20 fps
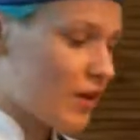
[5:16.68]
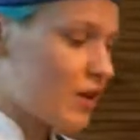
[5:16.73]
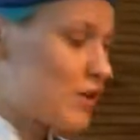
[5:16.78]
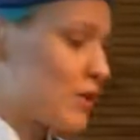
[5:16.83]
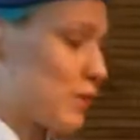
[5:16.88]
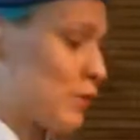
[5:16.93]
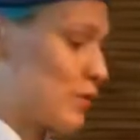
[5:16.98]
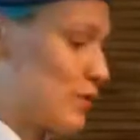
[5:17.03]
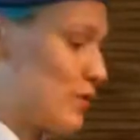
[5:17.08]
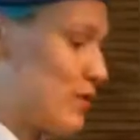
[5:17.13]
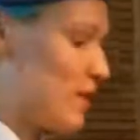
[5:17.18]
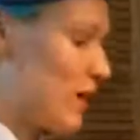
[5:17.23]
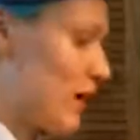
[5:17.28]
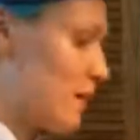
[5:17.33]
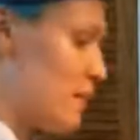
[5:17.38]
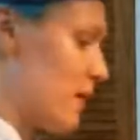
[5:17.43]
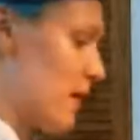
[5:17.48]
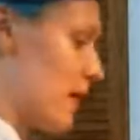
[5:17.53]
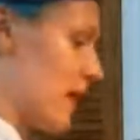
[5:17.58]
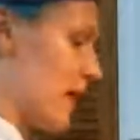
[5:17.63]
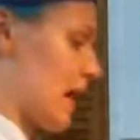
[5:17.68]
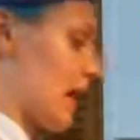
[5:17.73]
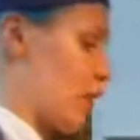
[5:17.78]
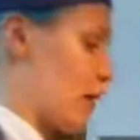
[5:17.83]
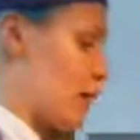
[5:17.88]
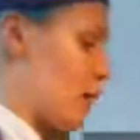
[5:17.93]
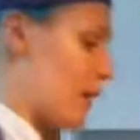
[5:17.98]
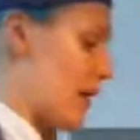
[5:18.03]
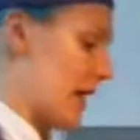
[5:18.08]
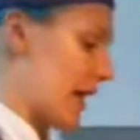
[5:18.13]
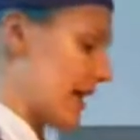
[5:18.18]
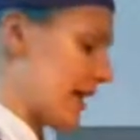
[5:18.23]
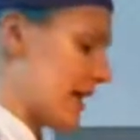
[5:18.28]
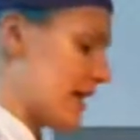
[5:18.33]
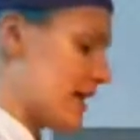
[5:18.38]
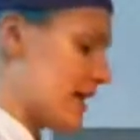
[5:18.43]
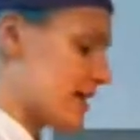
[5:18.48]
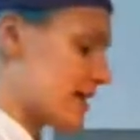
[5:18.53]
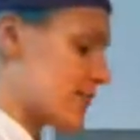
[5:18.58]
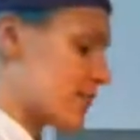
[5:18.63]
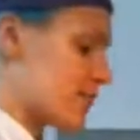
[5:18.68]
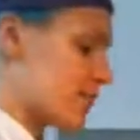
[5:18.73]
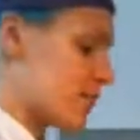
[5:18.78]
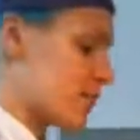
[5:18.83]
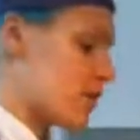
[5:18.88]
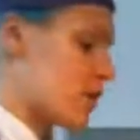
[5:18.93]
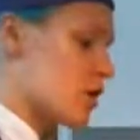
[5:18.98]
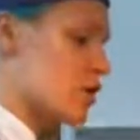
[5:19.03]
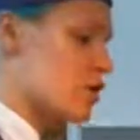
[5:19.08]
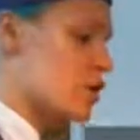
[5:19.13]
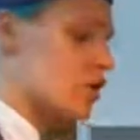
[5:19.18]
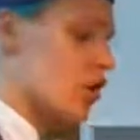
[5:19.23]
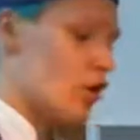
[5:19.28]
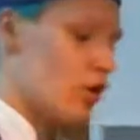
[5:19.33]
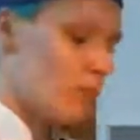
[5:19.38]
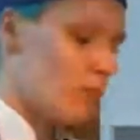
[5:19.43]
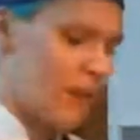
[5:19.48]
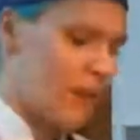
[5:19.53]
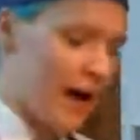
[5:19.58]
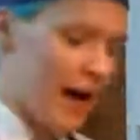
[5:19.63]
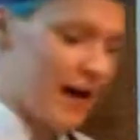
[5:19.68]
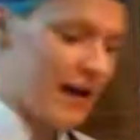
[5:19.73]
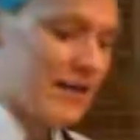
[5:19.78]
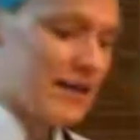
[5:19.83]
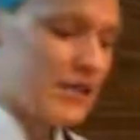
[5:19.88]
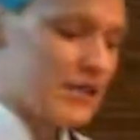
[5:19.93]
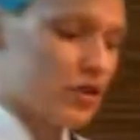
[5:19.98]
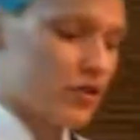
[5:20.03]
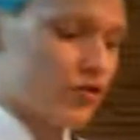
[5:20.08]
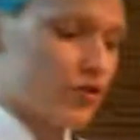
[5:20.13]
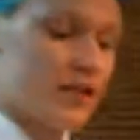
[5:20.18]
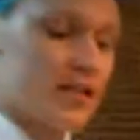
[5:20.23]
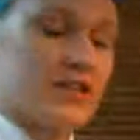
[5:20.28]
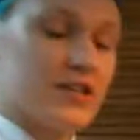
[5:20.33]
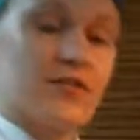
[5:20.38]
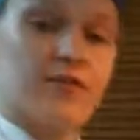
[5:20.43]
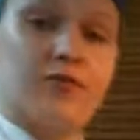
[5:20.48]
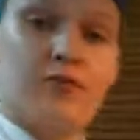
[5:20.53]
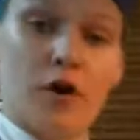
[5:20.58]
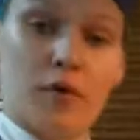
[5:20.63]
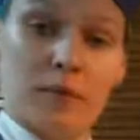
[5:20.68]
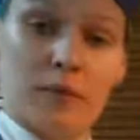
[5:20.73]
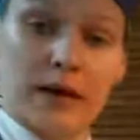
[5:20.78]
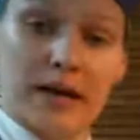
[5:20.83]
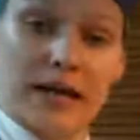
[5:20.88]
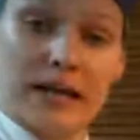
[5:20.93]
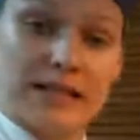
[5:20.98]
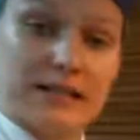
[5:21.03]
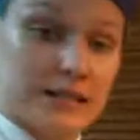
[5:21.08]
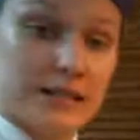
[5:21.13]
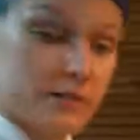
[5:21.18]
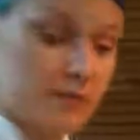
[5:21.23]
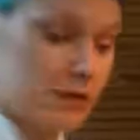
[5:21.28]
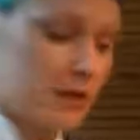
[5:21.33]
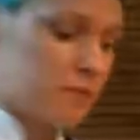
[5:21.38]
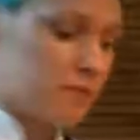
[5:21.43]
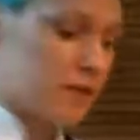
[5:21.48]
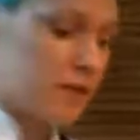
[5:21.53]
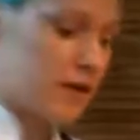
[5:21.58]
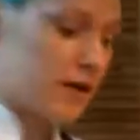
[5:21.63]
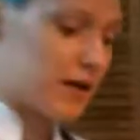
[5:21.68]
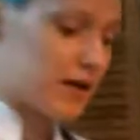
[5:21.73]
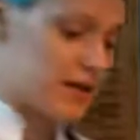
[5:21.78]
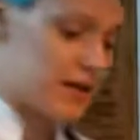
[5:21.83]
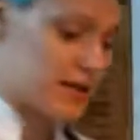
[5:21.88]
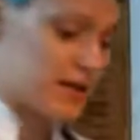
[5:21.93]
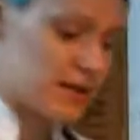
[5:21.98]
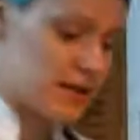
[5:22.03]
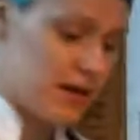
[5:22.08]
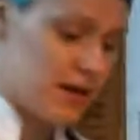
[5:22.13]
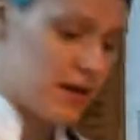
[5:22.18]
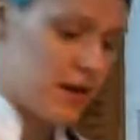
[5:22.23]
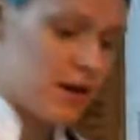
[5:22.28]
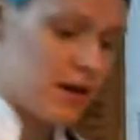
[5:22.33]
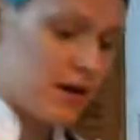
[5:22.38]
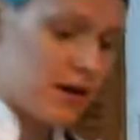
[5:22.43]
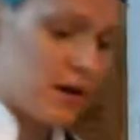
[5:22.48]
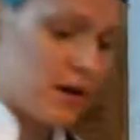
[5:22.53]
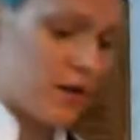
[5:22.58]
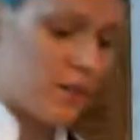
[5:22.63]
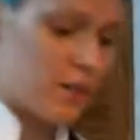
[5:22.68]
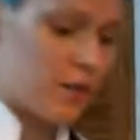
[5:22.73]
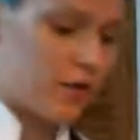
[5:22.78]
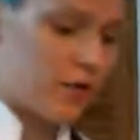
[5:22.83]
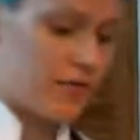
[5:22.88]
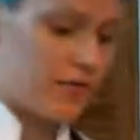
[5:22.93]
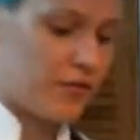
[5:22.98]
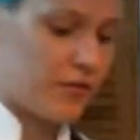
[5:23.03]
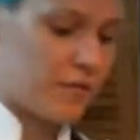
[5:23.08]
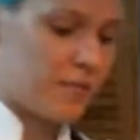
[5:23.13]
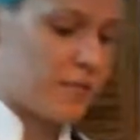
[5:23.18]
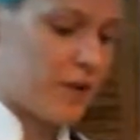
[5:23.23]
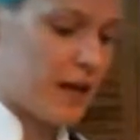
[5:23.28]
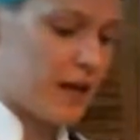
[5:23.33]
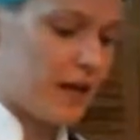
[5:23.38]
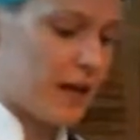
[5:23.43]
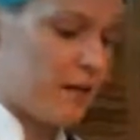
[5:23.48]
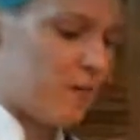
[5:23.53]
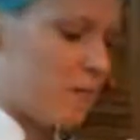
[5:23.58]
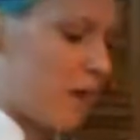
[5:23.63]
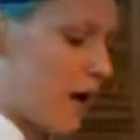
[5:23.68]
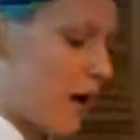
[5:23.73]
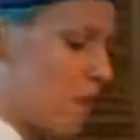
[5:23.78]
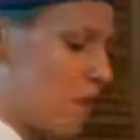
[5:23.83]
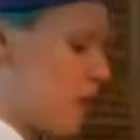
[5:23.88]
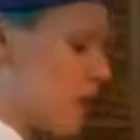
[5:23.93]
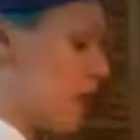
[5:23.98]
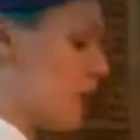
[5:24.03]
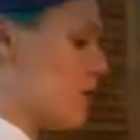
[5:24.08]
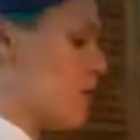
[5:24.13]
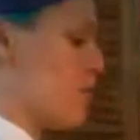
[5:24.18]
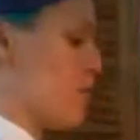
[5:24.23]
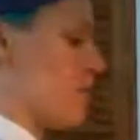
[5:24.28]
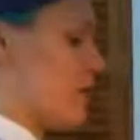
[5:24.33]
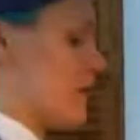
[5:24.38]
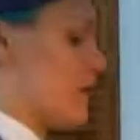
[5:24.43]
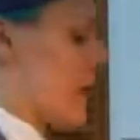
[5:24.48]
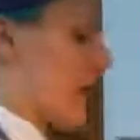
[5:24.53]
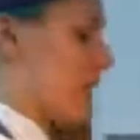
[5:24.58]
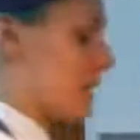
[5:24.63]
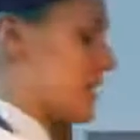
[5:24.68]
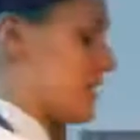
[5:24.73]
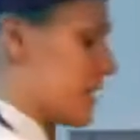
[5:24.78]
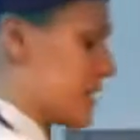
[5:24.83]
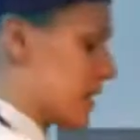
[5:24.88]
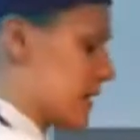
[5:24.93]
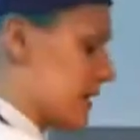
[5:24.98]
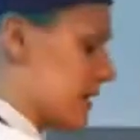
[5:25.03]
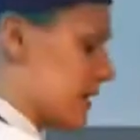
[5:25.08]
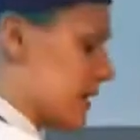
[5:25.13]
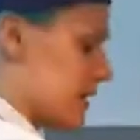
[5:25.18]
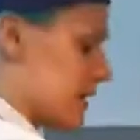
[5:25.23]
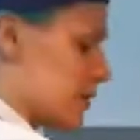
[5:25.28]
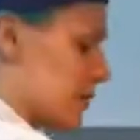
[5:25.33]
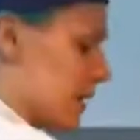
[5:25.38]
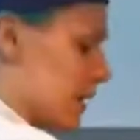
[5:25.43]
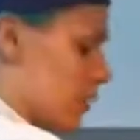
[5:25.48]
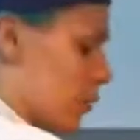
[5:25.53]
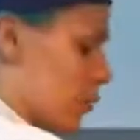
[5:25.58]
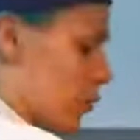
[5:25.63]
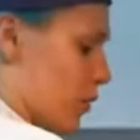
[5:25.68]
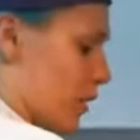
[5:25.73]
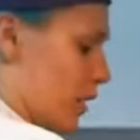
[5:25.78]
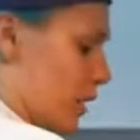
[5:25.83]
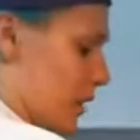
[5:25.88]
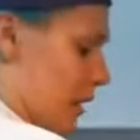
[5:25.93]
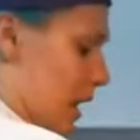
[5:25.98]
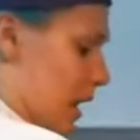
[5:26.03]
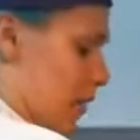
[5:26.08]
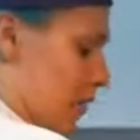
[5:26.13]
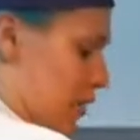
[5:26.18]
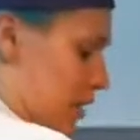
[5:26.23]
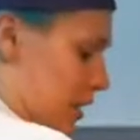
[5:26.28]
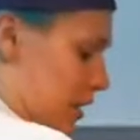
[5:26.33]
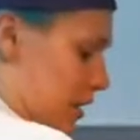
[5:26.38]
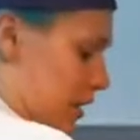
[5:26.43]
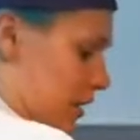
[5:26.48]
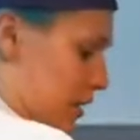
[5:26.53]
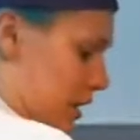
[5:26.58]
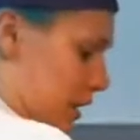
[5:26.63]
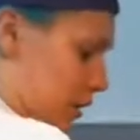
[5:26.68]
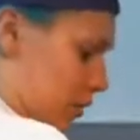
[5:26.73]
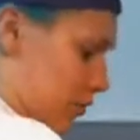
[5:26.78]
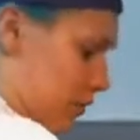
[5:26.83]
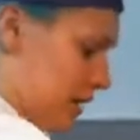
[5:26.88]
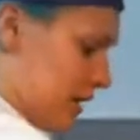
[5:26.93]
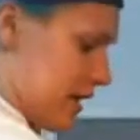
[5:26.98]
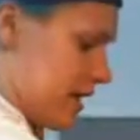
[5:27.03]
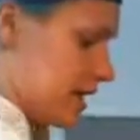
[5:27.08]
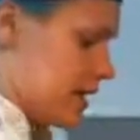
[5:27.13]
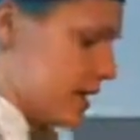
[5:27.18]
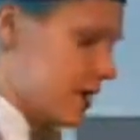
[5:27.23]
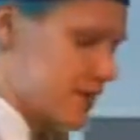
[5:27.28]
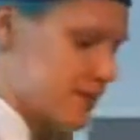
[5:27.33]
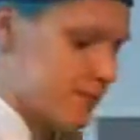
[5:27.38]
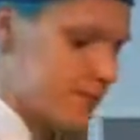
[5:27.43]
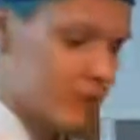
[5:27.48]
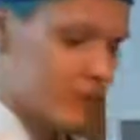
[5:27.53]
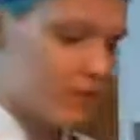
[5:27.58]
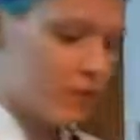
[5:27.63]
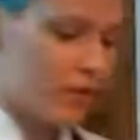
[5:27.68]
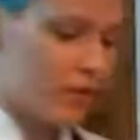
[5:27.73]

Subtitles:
So we'll start making our pancakes. So batter is already foaming a little bit because of the baking powder reacting a little bit with our other ingredients.